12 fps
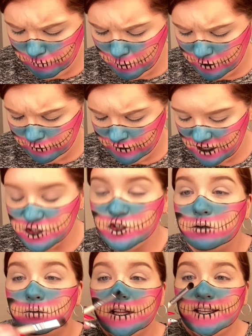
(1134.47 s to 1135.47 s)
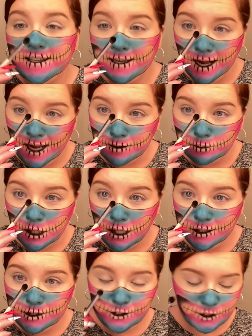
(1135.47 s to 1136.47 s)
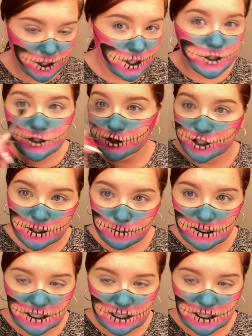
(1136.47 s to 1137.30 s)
professional blending eye brush. It's a cheapy